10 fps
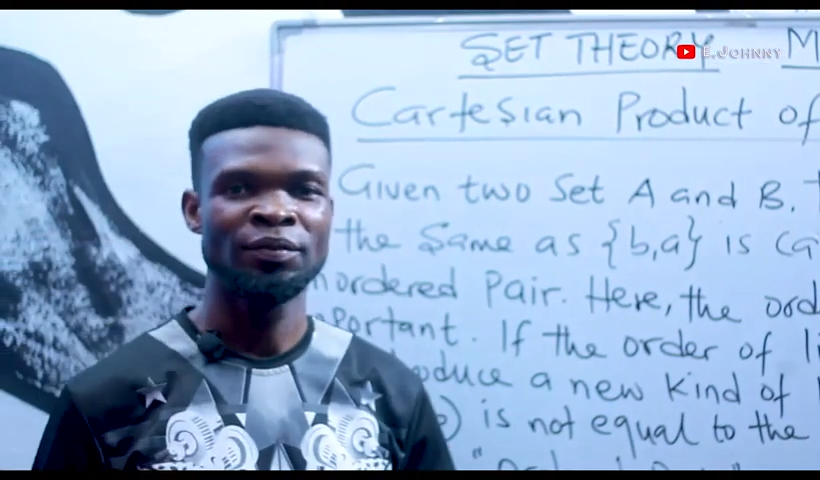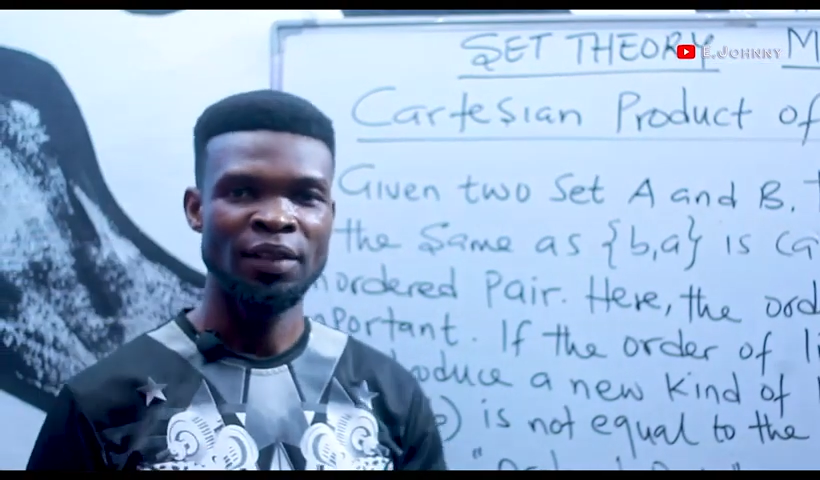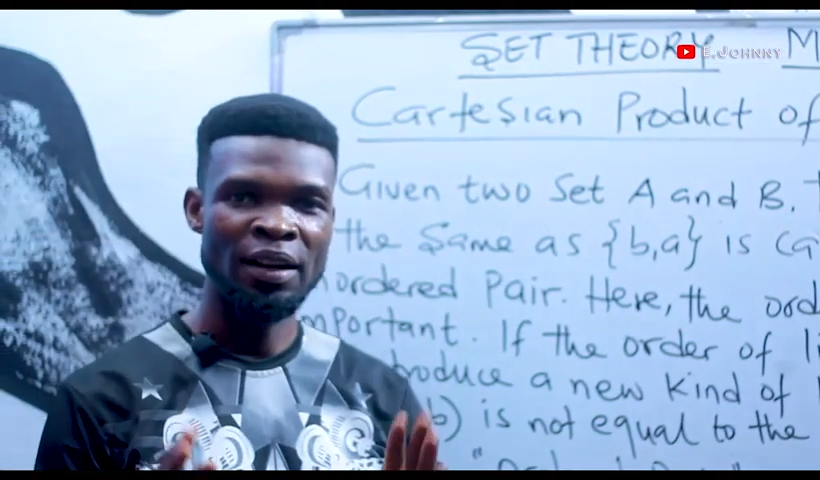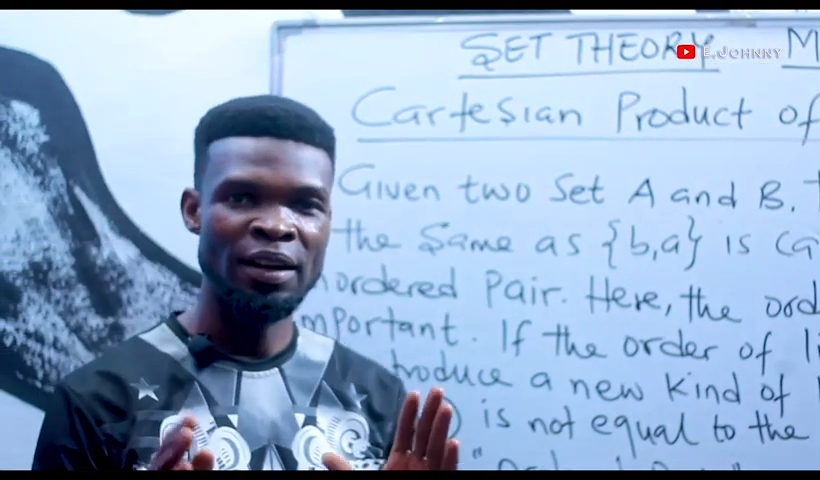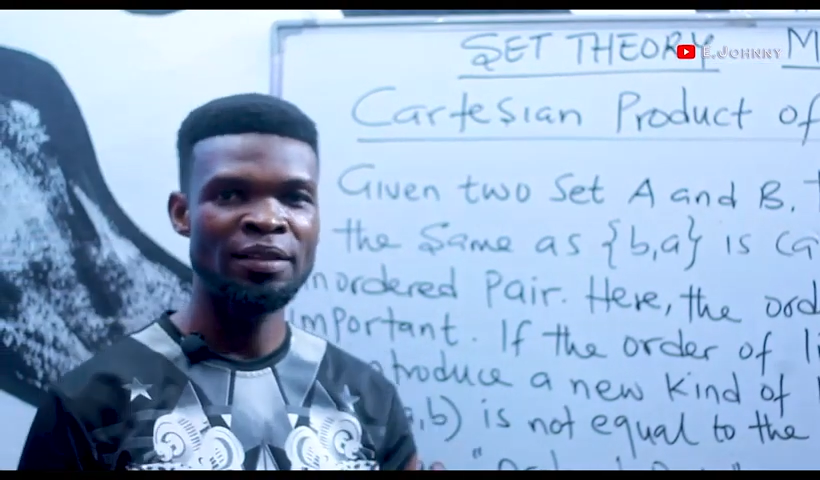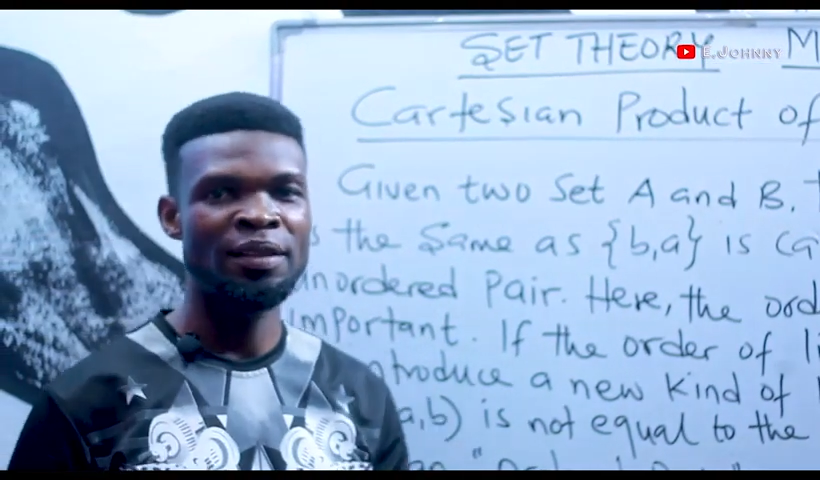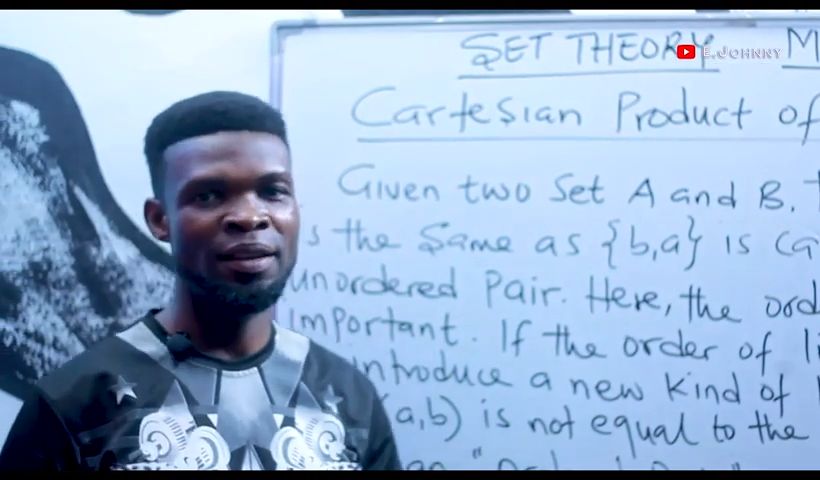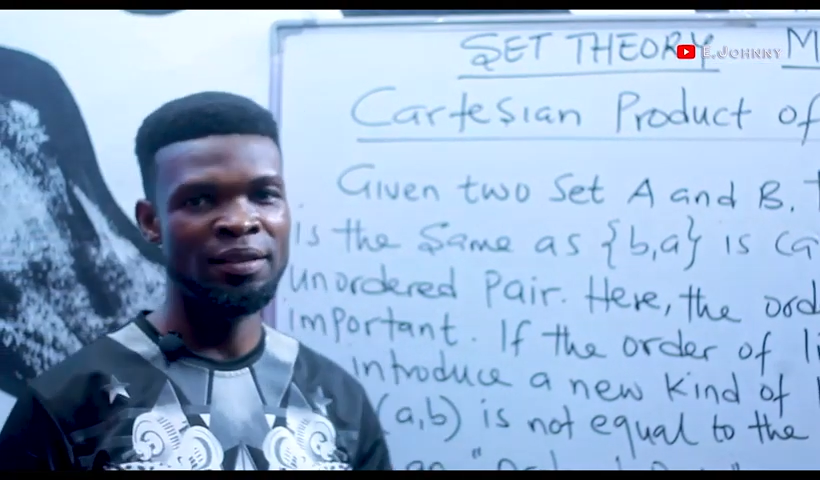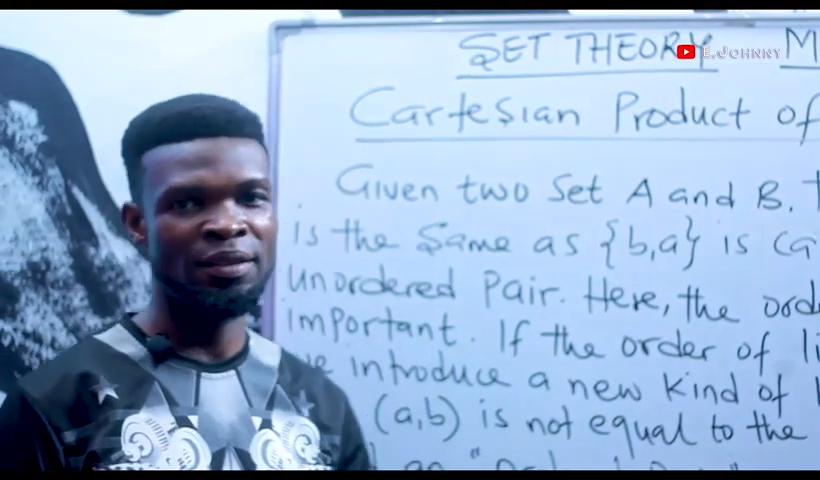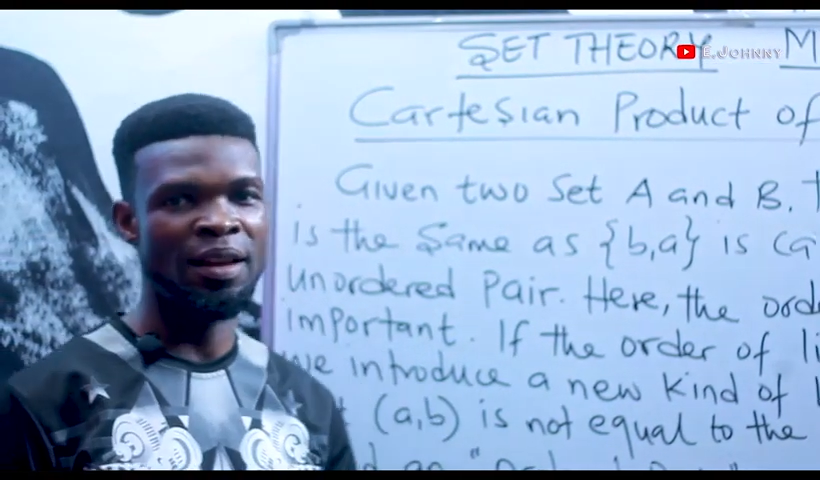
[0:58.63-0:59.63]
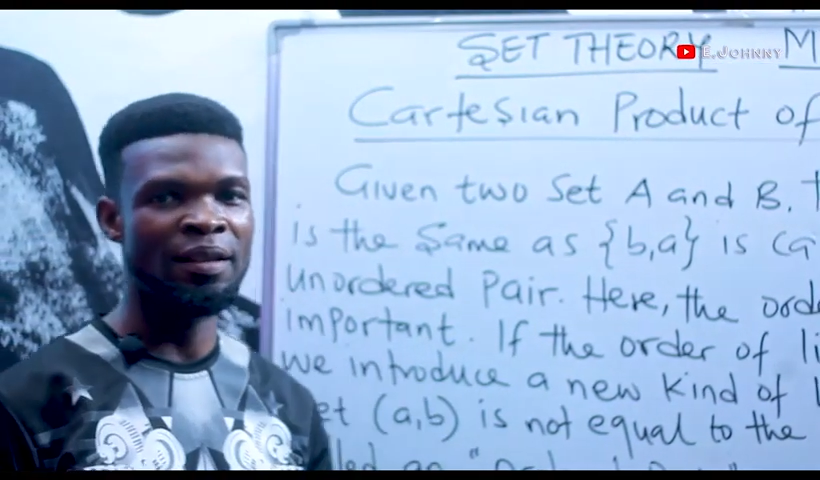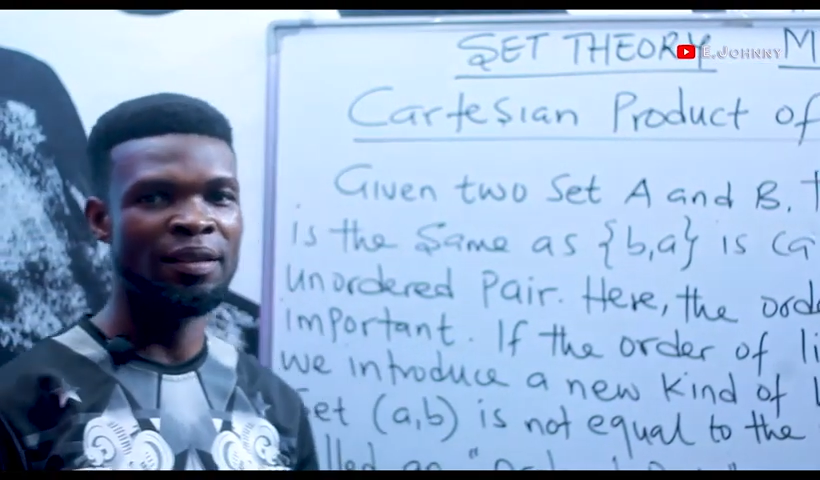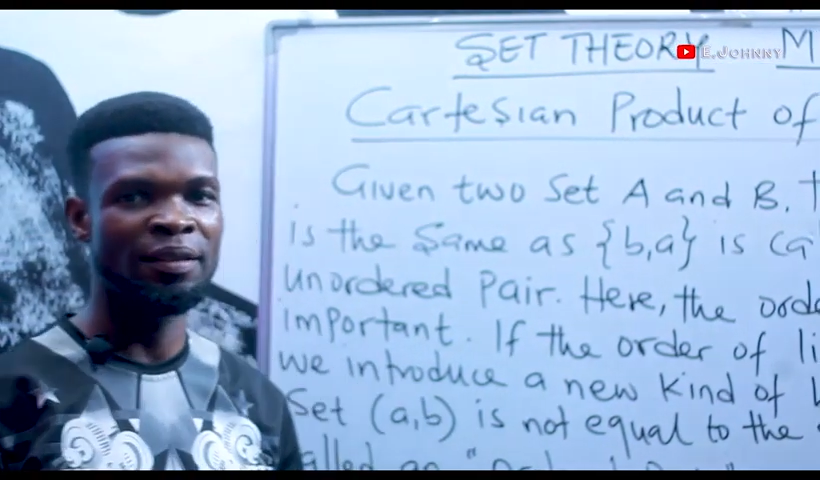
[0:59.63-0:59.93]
Let's get started.